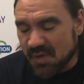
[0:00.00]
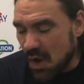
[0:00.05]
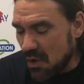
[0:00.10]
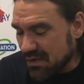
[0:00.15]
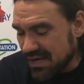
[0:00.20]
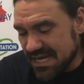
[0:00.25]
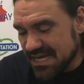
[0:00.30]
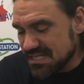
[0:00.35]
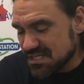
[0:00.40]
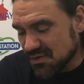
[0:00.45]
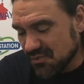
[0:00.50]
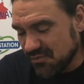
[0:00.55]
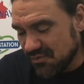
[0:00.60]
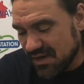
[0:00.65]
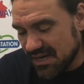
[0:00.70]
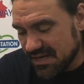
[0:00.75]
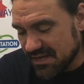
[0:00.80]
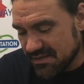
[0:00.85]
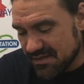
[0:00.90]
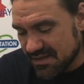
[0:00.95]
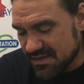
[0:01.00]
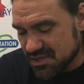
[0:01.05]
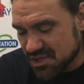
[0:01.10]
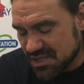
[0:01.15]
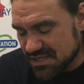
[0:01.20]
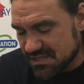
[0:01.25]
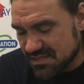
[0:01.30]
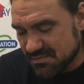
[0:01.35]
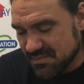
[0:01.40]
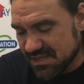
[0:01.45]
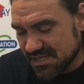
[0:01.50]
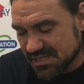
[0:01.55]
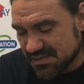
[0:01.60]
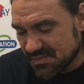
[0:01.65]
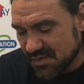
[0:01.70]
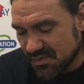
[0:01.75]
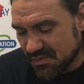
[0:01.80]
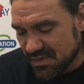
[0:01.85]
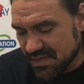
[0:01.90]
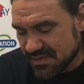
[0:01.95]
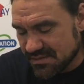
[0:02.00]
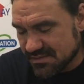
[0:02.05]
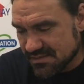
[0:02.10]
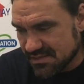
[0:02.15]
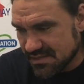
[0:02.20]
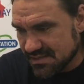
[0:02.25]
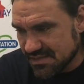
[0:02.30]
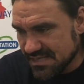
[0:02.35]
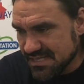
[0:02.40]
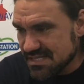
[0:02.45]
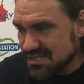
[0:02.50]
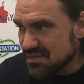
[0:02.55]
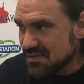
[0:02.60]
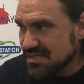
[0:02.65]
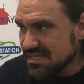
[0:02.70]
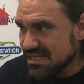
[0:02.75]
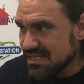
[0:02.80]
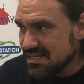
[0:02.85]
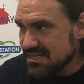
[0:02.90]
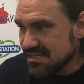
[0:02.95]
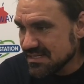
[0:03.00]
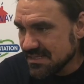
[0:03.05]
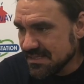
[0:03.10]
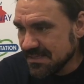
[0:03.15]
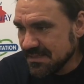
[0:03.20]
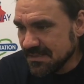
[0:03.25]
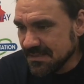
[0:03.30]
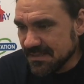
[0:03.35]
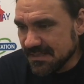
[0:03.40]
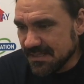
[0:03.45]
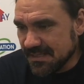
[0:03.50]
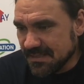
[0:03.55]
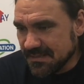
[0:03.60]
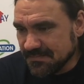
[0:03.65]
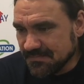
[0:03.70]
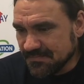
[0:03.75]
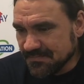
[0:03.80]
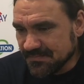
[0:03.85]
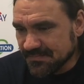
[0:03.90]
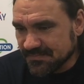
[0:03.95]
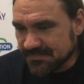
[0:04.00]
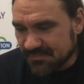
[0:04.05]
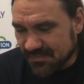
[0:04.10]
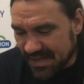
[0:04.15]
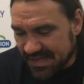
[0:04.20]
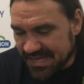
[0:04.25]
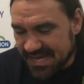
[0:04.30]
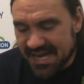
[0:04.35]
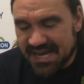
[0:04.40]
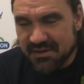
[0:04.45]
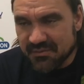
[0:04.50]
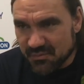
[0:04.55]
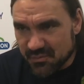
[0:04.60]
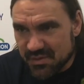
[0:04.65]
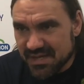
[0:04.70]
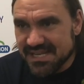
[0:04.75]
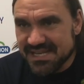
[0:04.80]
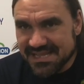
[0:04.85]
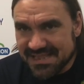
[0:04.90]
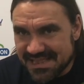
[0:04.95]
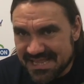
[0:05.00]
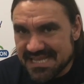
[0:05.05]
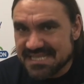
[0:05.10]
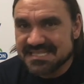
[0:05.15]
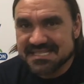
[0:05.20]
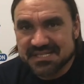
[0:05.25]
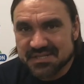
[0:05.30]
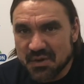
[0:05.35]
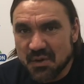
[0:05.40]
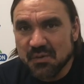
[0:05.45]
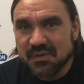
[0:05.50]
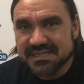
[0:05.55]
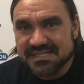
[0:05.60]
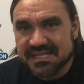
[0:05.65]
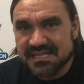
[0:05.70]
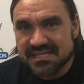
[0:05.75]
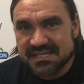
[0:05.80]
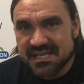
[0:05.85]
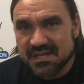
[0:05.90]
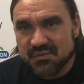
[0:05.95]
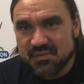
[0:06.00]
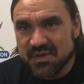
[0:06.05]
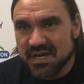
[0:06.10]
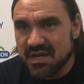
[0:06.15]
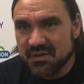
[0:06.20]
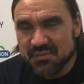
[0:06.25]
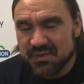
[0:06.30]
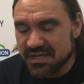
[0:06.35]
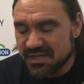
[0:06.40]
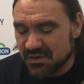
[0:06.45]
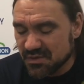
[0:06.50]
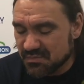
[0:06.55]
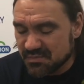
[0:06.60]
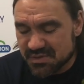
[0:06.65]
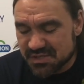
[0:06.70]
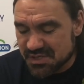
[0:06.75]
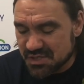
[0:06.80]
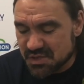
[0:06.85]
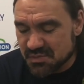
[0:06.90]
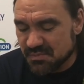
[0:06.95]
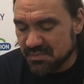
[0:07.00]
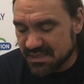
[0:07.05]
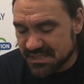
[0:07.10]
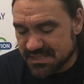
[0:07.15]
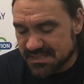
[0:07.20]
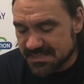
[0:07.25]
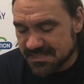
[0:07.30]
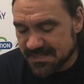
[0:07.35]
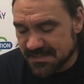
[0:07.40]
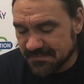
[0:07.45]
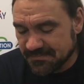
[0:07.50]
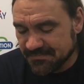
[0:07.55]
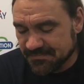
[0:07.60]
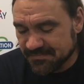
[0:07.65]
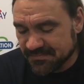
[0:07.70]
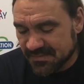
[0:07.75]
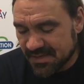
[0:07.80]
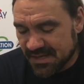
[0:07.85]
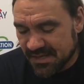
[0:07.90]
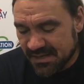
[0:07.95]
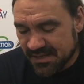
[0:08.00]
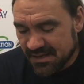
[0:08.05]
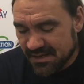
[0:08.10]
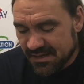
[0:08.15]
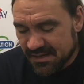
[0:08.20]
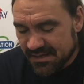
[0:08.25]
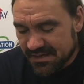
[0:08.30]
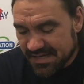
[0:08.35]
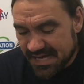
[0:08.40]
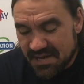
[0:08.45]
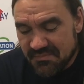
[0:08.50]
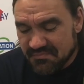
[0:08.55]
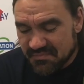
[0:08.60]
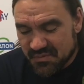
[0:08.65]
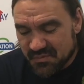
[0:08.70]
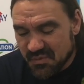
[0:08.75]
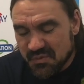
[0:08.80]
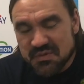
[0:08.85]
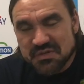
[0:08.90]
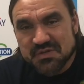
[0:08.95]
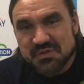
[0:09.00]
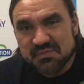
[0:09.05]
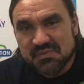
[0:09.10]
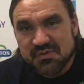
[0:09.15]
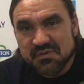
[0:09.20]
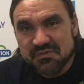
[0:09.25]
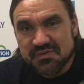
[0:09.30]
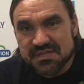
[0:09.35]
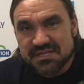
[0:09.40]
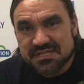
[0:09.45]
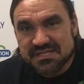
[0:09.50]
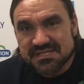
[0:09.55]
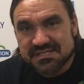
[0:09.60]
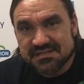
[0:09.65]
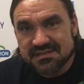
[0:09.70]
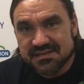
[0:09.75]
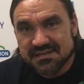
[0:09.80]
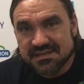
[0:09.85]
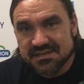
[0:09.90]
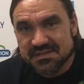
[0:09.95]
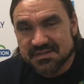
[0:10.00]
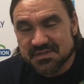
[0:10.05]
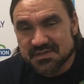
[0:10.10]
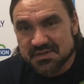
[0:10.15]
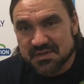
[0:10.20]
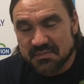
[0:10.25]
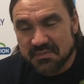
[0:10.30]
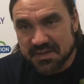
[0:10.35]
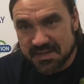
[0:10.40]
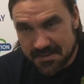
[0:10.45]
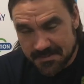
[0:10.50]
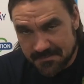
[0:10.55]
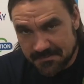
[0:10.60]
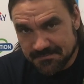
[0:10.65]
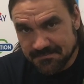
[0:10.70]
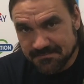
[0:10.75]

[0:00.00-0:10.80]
Okay, so far I think just Middlesbrough and Leeds conceded really less goals than we are. We're in a good position, but we want to improve in this topic.